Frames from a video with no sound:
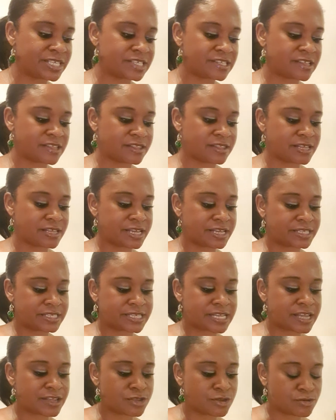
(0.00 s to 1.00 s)
the things
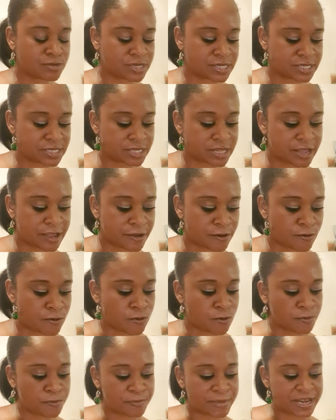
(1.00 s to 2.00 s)
that you desire
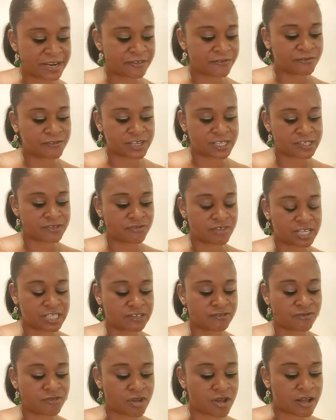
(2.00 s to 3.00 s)
or manifest
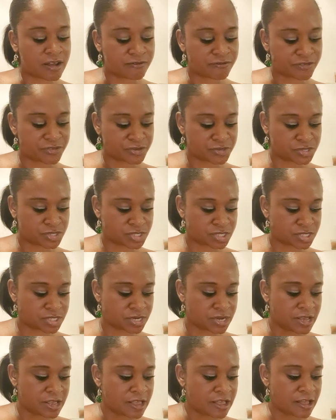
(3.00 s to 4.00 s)
things for others.
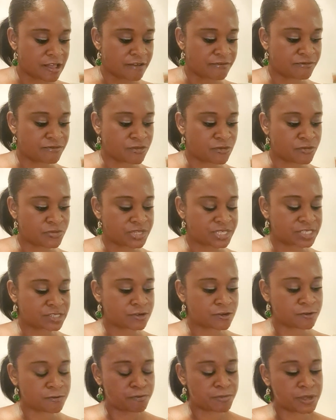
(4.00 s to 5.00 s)
I feel this
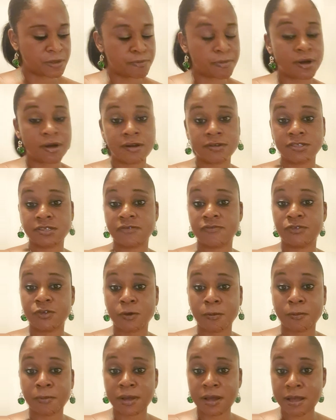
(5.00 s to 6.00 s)
could be part of
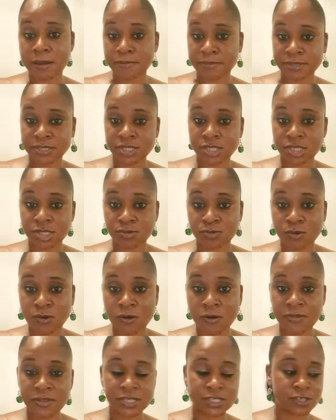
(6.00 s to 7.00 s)
your purpose as
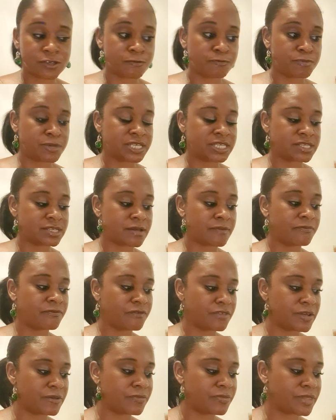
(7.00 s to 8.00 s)
well. This could be
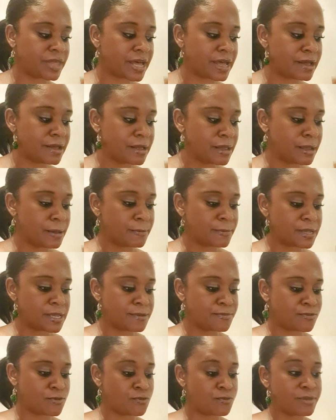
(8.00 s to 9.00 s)
something that
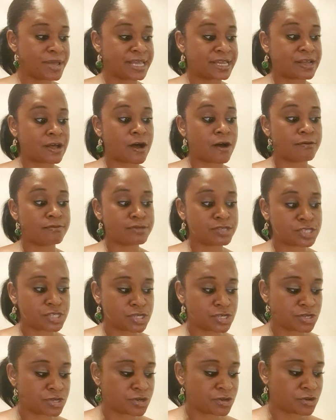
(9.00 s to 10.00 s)
people may come
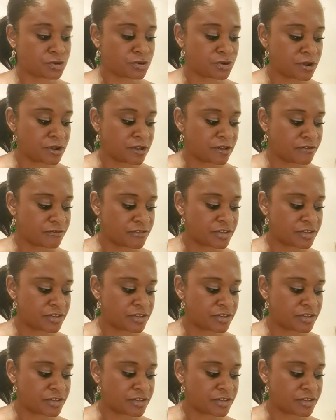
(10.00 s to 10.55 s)
to you for